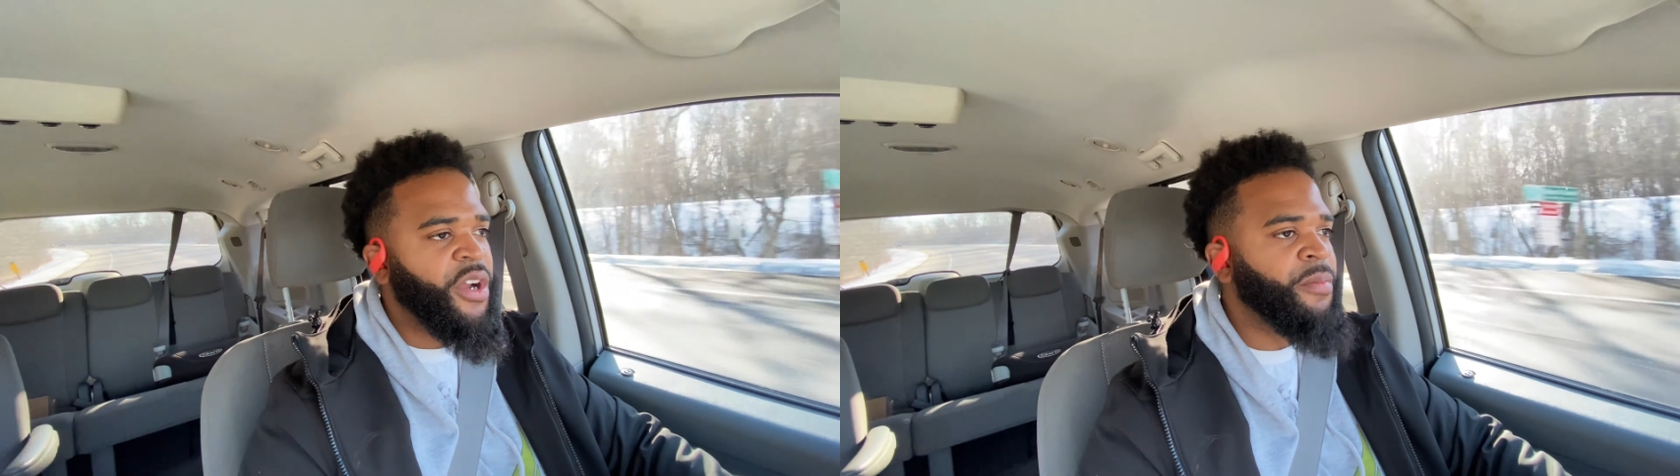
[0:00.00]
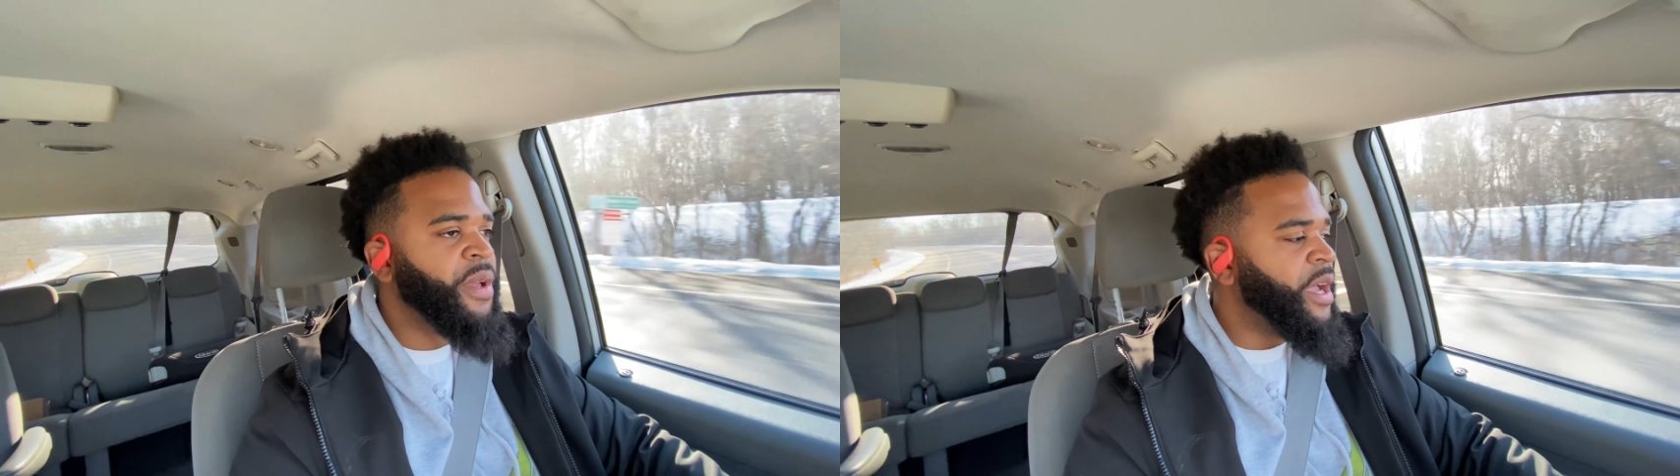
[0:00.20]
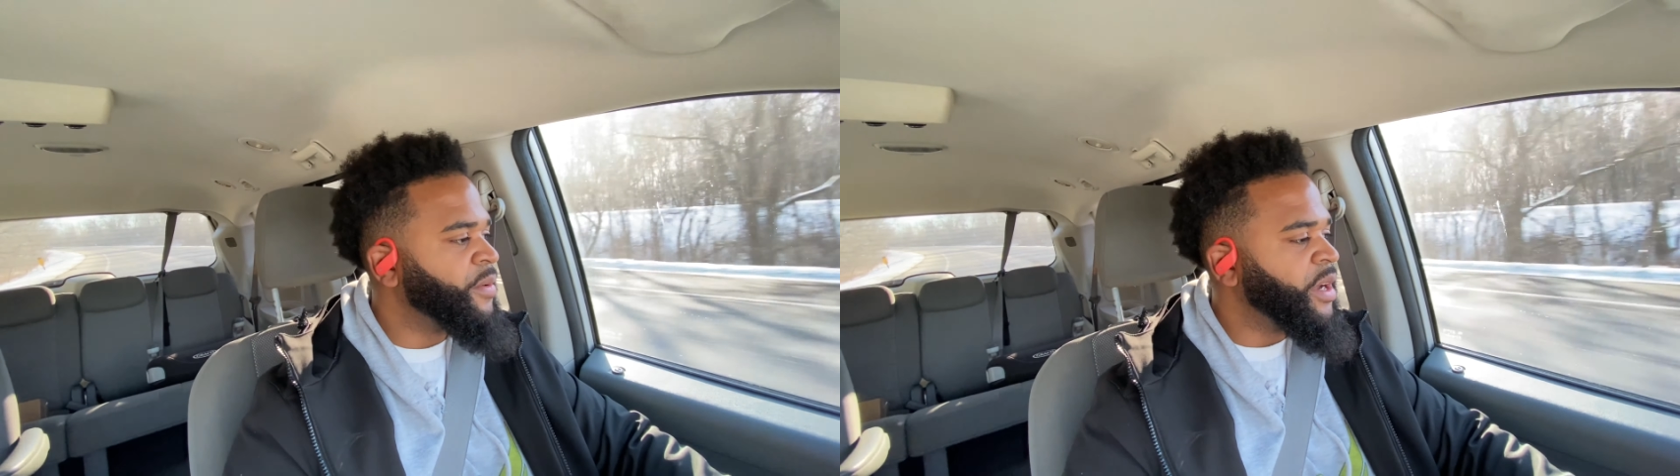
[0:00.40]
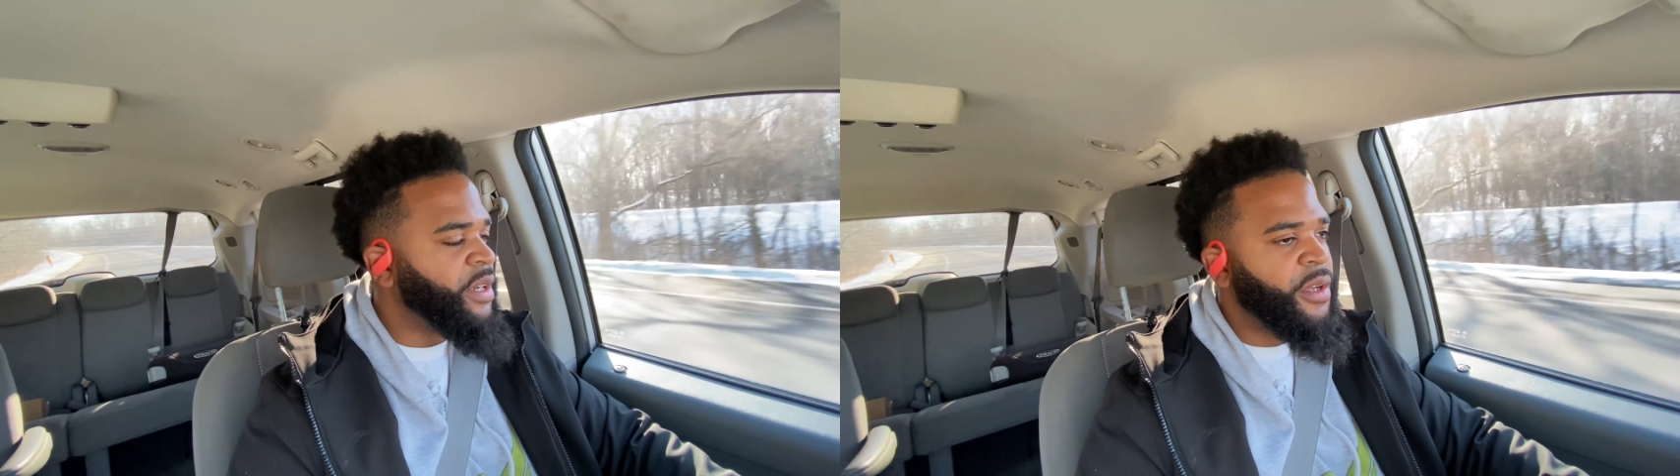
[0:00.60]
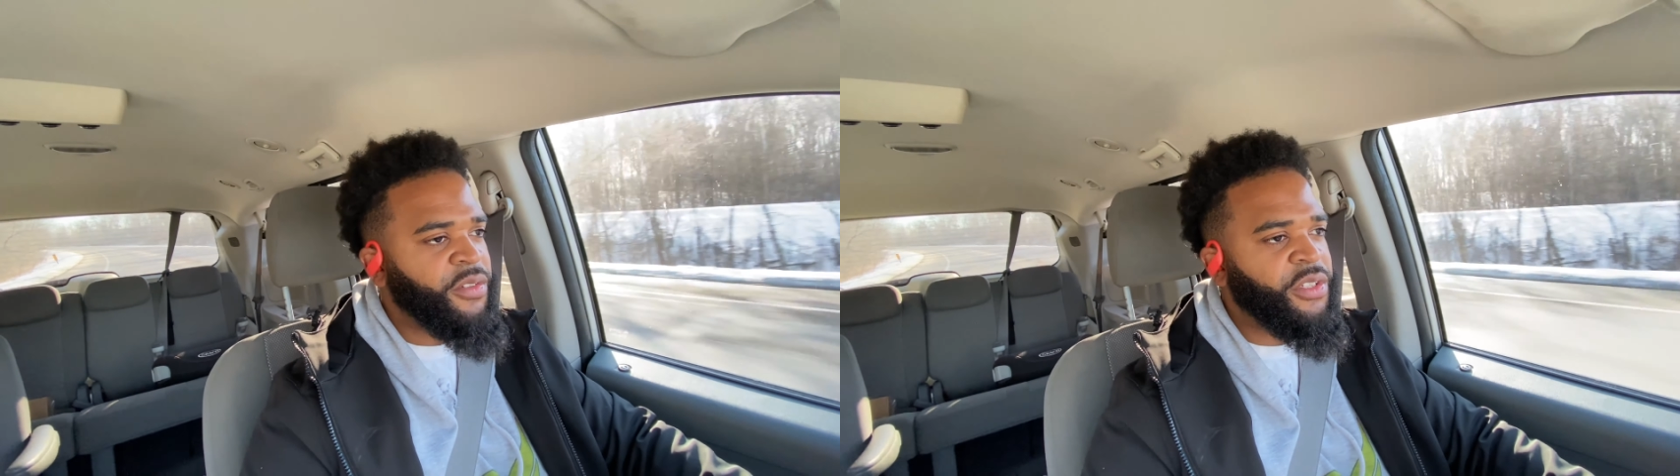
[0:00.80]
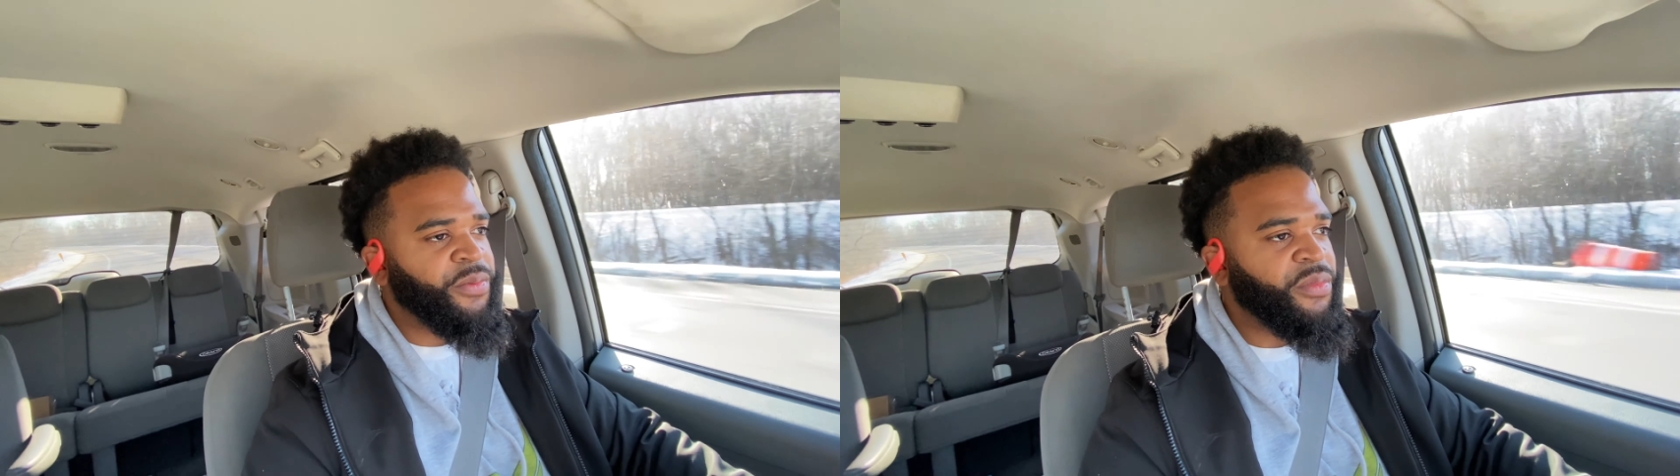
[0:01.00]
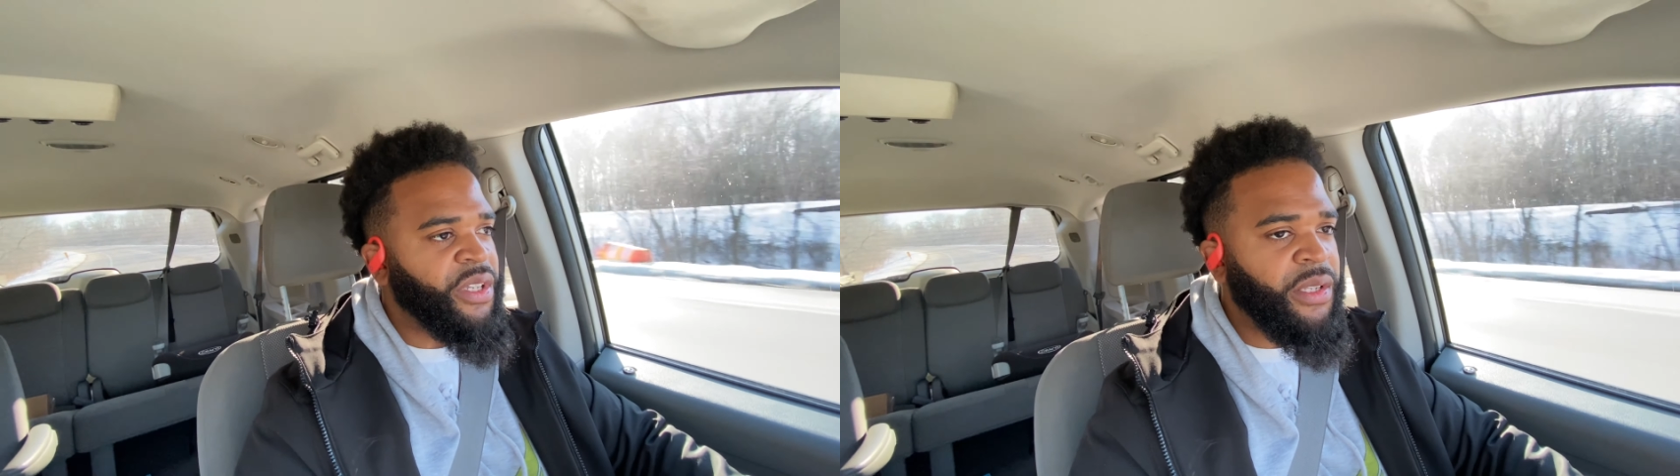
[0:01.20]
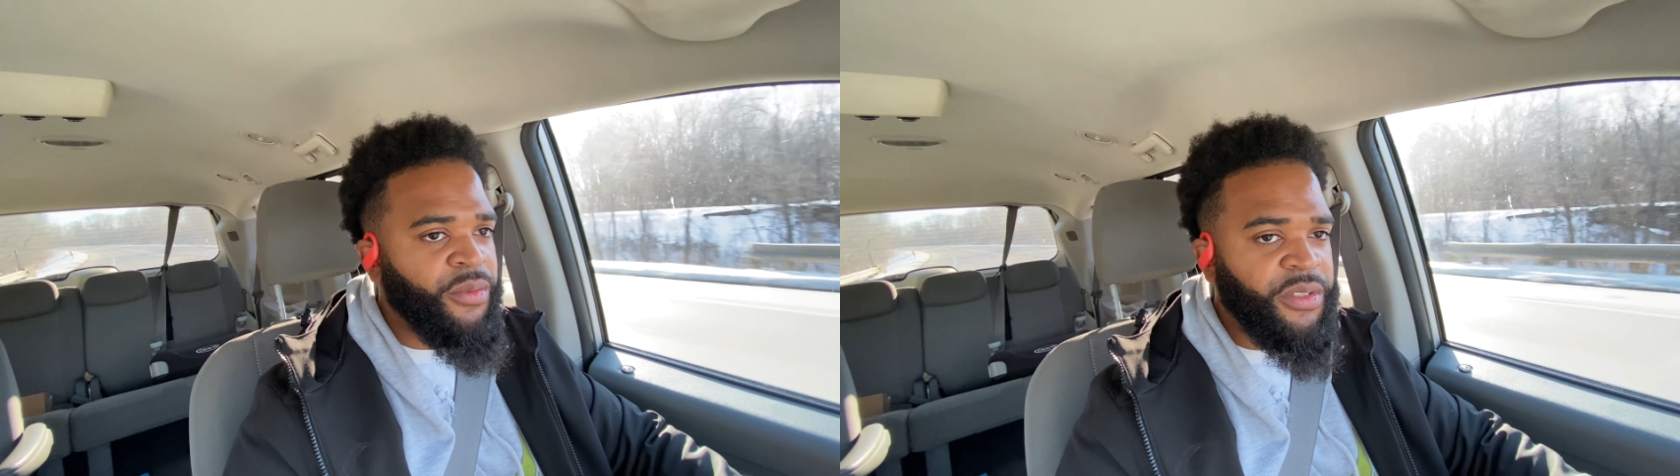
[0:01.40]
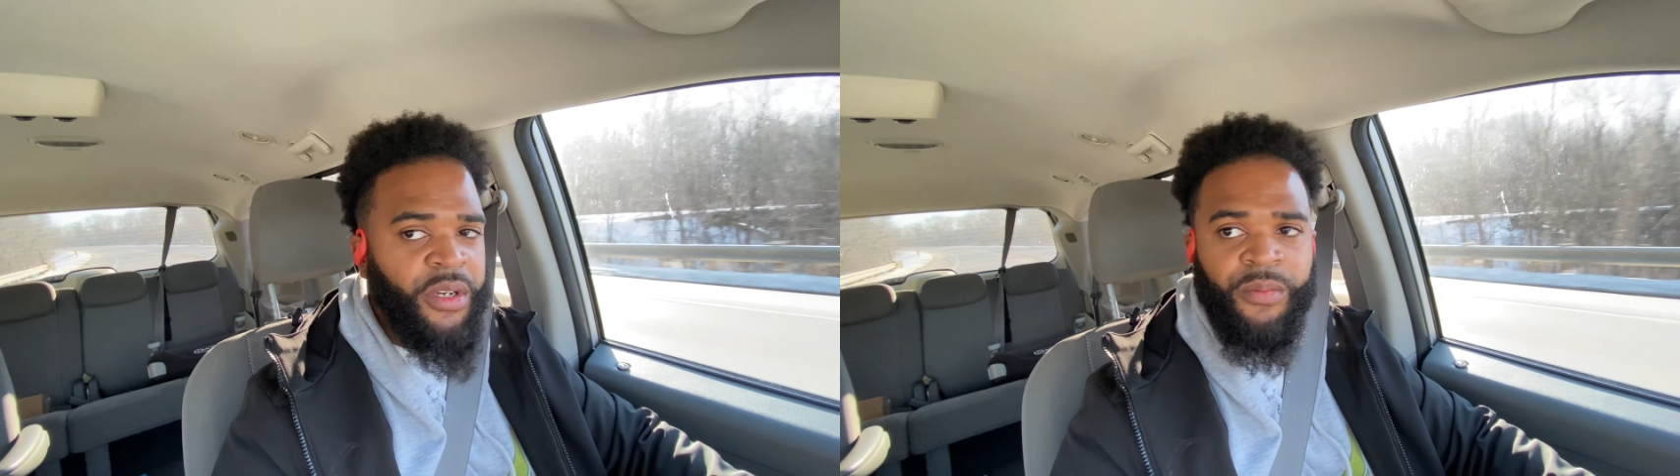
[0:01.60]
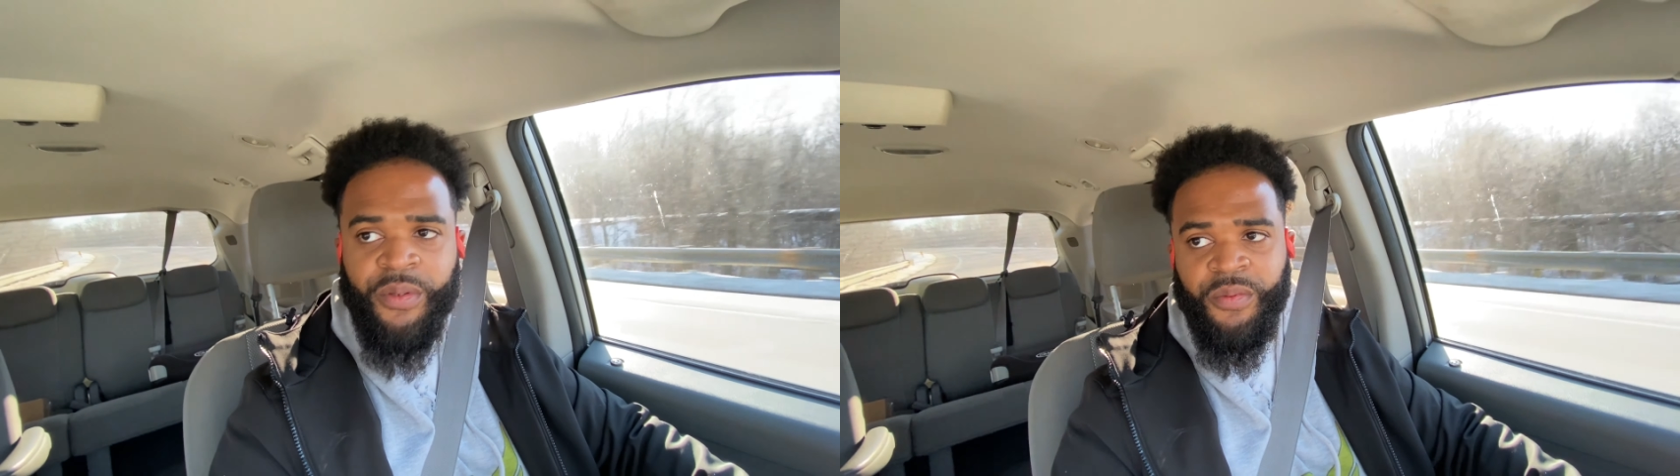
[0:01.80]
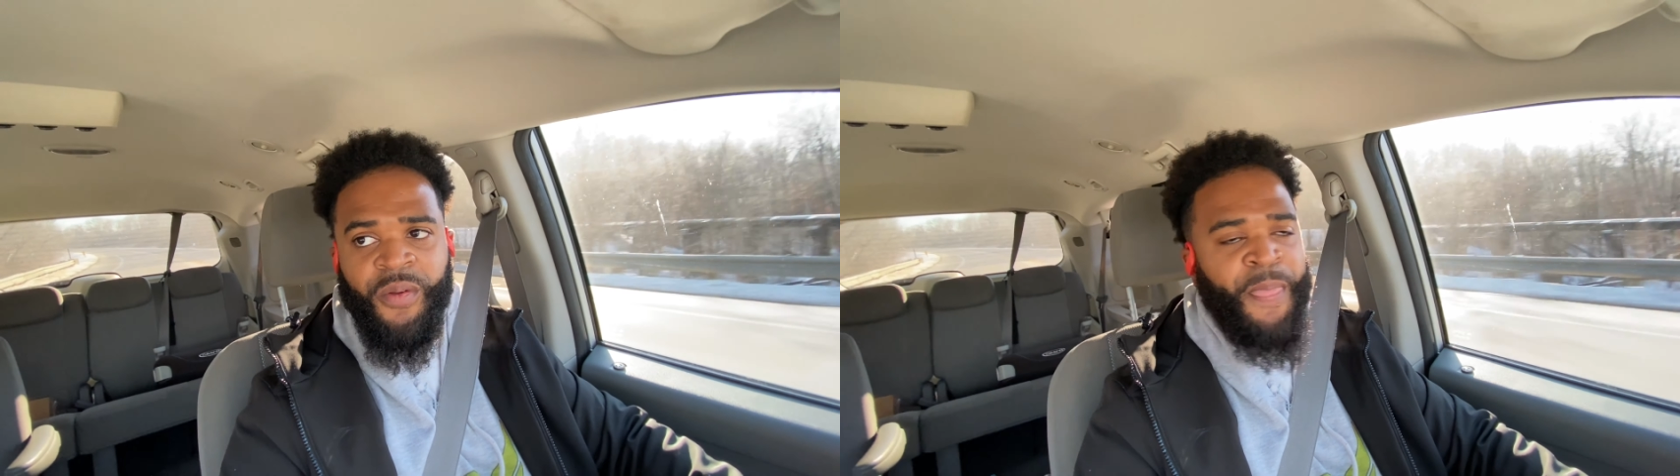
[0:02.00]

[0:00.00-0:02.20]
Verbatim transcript: mad right now just from dealing with certain people